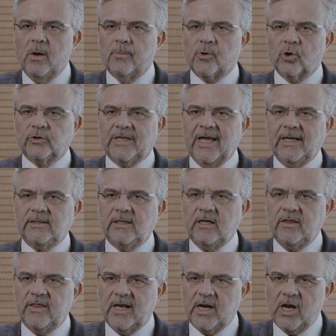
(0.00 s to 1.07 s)

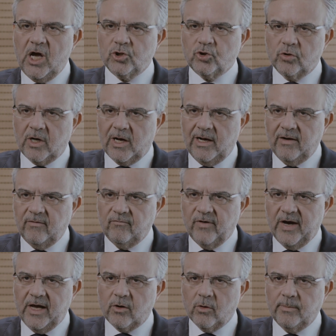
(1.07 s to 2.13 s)
protecting the natural
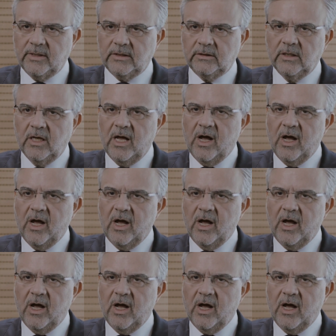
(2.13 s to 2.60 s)
environment,